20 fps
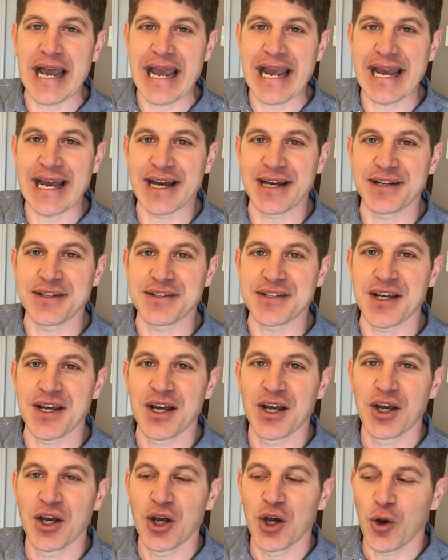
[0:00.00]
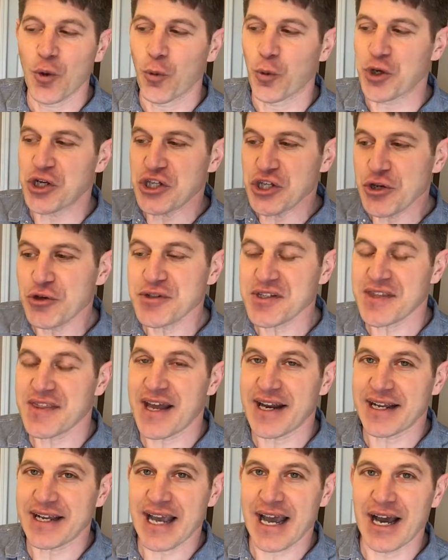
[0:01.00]
and we're using that
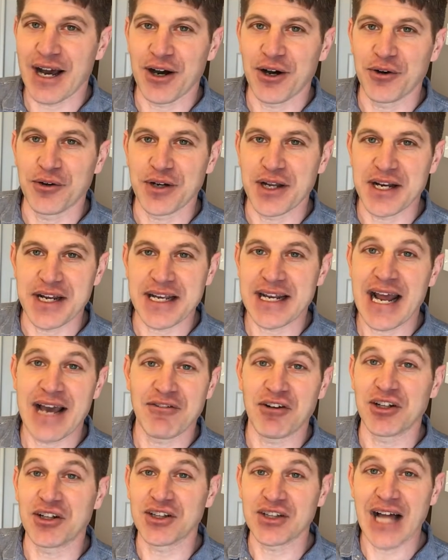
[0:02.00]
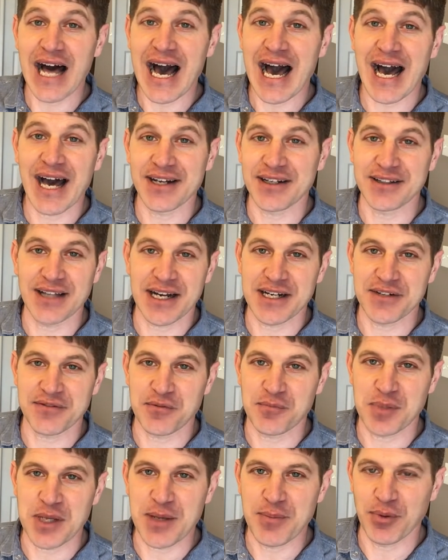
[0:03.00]
account, and it can have a lot of different
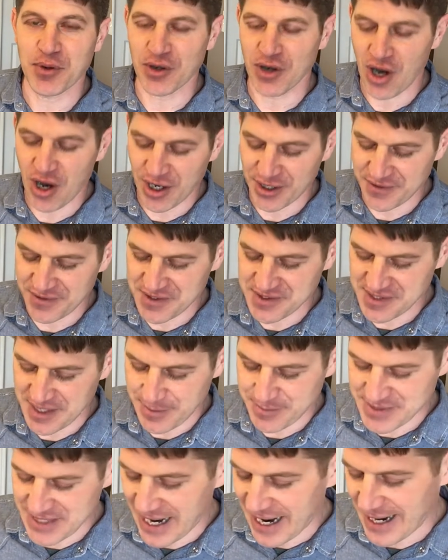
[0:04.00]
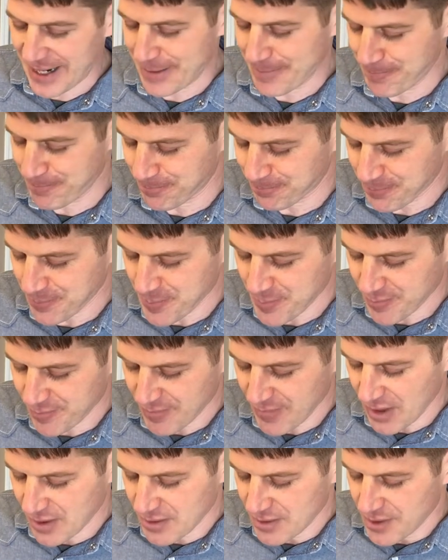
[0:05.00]
people on at the same time.
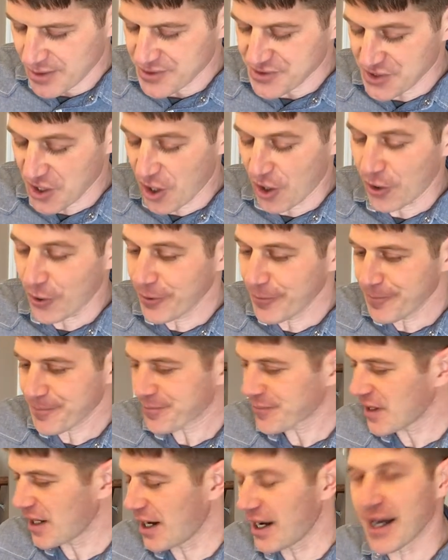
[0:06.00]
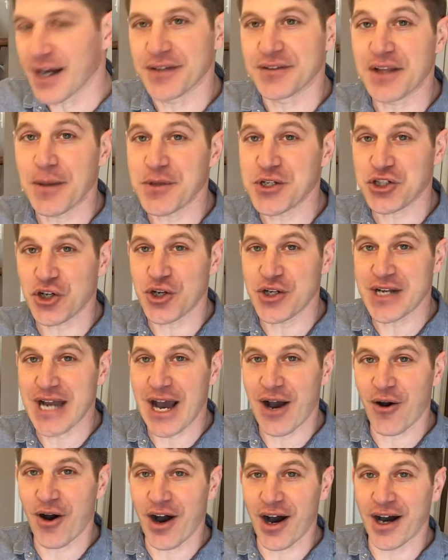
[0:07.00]
So let me show you now
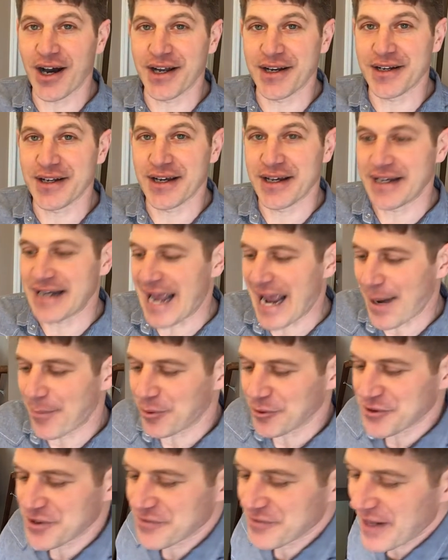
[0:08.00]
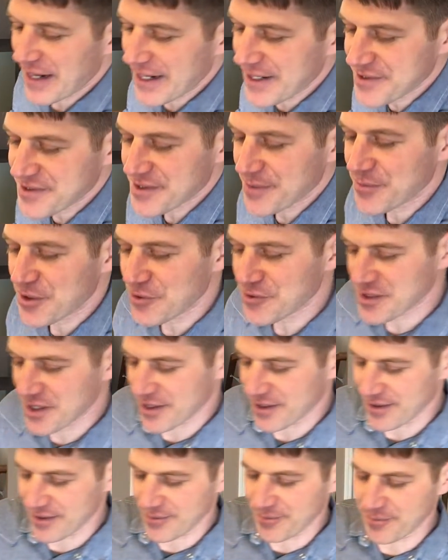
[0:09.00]
on an Apple device. I'm
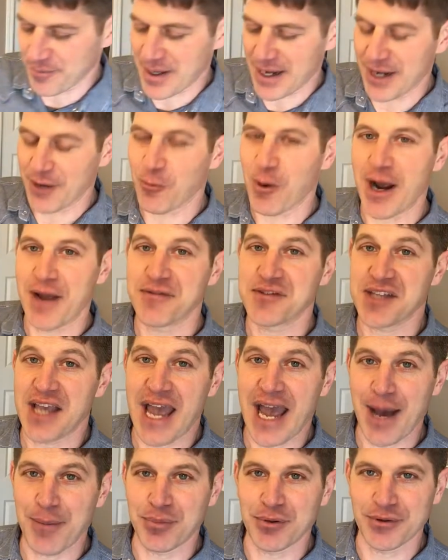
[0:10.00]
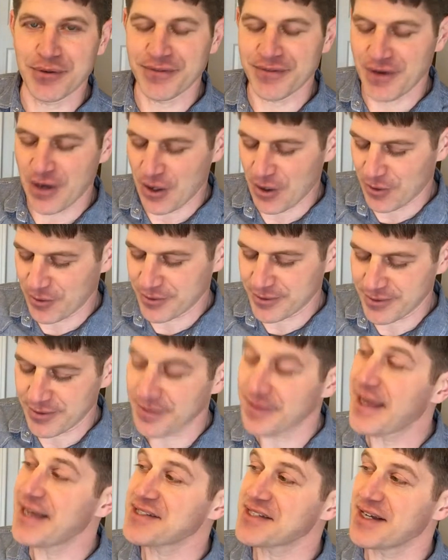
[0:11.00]
using my wife's Apple phone.
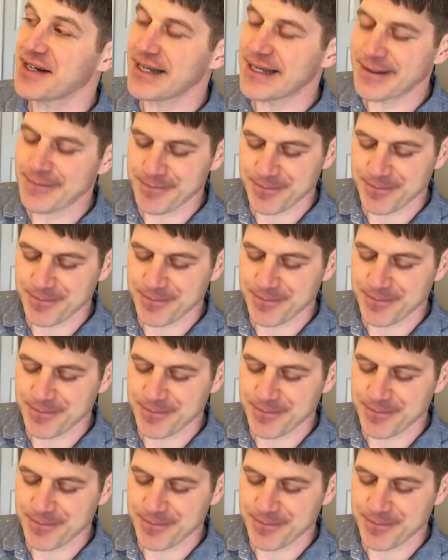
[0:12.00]
Thanks, honey.